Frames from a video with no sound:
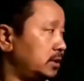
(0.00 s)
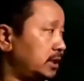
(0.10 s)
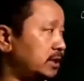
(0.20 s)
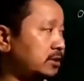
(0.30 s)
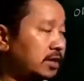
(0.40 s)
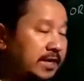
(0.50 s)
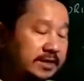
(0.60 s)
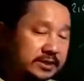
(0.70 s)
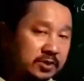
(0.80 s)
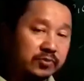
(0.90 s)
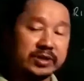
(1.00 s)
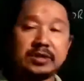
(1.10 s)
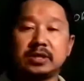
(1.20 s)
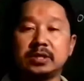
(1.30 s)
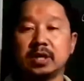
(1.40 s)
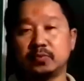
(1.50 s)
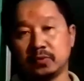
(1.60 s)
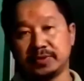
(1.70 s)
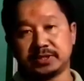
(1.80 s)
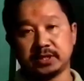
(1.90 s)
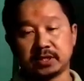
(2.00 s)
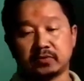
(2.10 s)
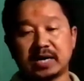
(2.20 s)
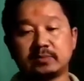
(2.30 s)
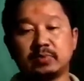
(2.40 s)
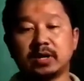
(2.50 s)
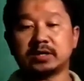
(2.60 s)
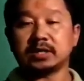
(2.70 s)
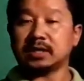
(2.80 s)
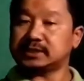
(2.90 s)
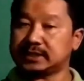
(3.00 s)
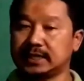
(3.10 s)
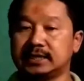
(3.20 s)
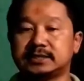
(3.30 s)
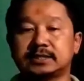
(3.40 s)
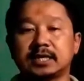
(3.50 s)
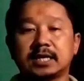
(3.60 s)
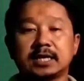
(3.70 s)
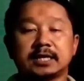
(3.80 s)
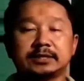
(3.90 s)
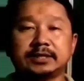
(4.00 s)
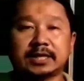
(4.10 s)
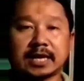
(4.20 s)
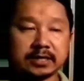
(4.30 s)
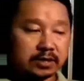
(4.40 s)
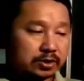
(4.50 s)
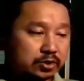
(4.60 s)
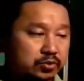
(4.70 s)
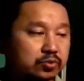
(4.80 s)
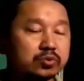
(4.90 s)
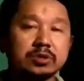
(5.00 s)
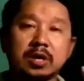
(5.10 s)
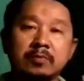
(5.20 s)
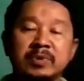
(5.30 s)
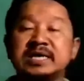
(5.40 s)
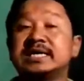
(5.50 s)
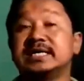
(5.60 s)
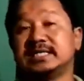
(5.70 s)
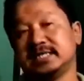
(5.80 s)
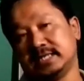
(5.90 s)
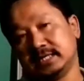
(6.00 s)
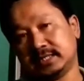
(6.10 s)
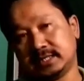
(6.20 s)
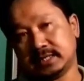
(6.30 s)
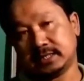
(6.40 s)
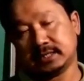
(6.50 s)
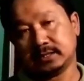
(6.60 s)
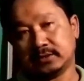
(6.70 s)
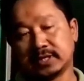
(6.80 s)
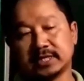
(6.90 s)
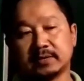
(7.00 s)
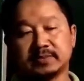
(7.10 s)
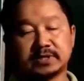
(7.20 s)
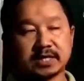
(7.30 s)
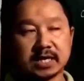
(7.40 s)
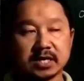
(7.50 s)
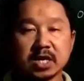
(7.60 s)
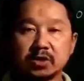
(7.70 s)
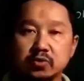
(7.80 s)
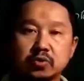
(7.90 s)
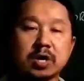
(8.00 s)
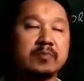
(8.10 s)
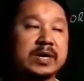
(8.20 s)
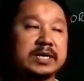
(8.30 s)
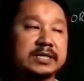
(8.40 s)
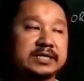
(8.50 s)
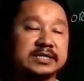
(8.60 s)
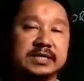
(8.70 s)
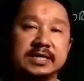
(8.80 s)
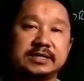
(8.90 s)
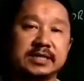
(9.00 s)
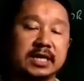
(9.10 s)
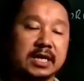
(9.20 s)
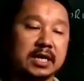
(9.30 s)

in connection with WBC or white blood cells, there are two common diseases. Okay, that means there are two common diseases